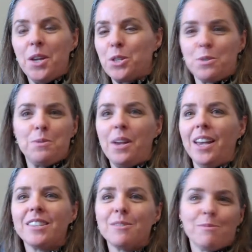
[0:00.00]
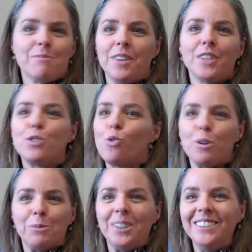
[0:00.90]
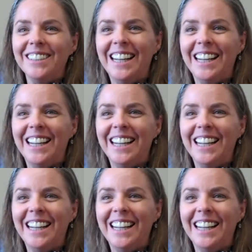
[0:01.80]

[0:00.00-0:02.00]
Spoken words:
It's normal,